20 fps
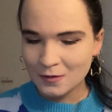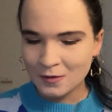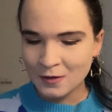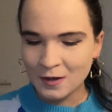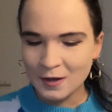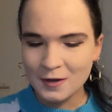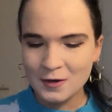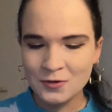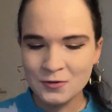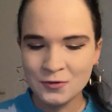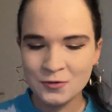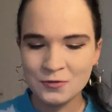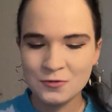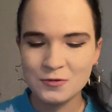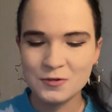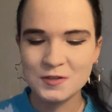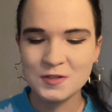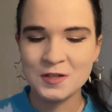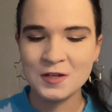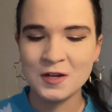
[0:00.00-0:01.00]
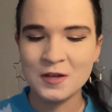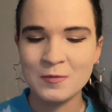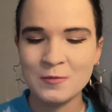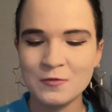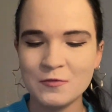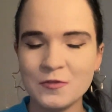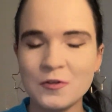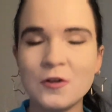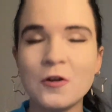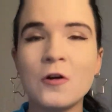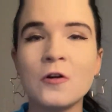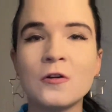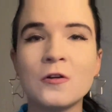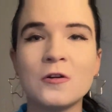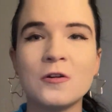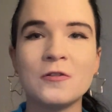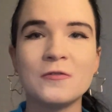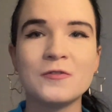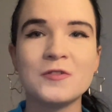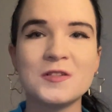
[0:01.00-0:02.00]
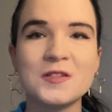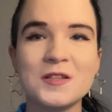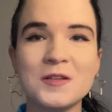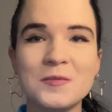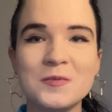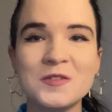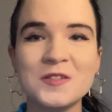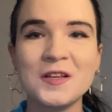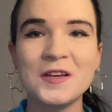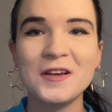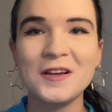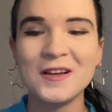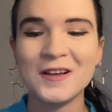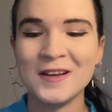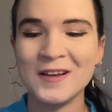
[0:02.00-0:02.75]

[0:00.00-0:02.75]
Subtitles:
I don't know what's the name of the color of this lipstick.